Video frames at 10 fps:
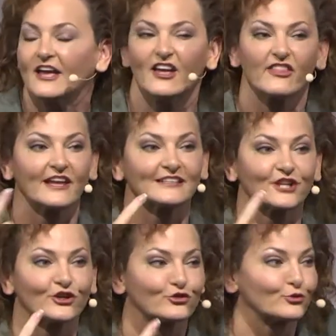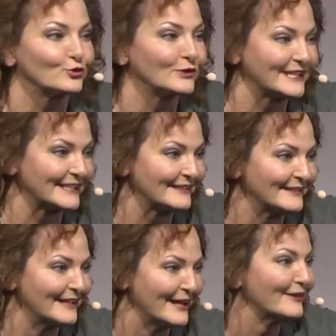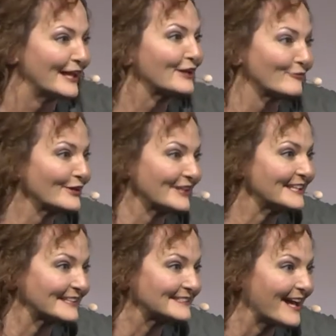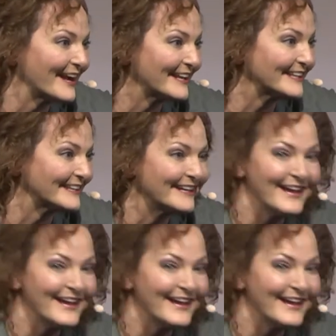They start drooling. They get really excited.